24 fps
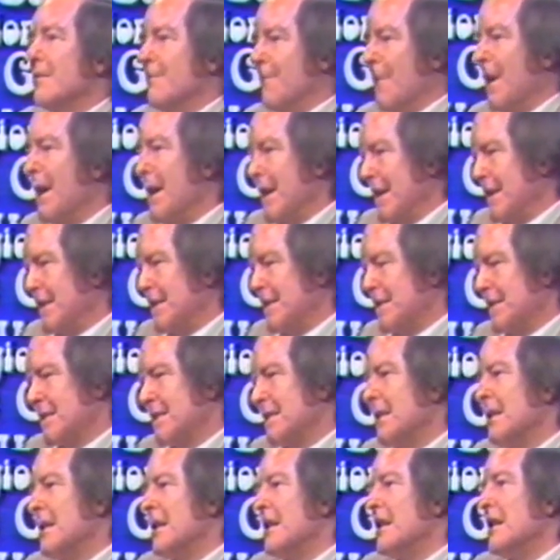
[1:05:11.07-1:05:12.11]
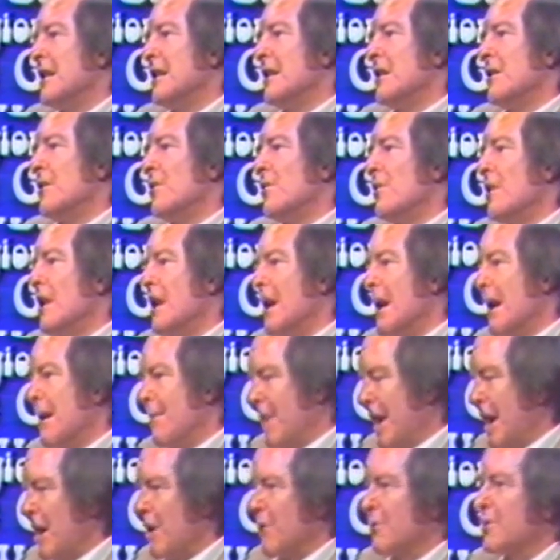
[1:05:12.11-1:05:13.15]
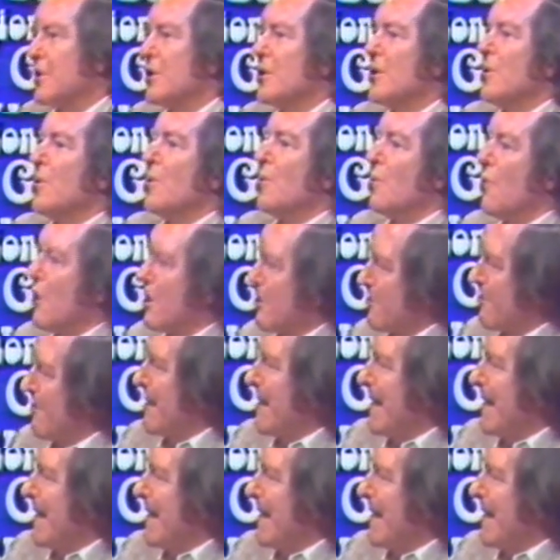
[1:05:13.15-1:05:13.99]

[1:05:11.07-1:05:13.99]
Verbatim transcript: debates about what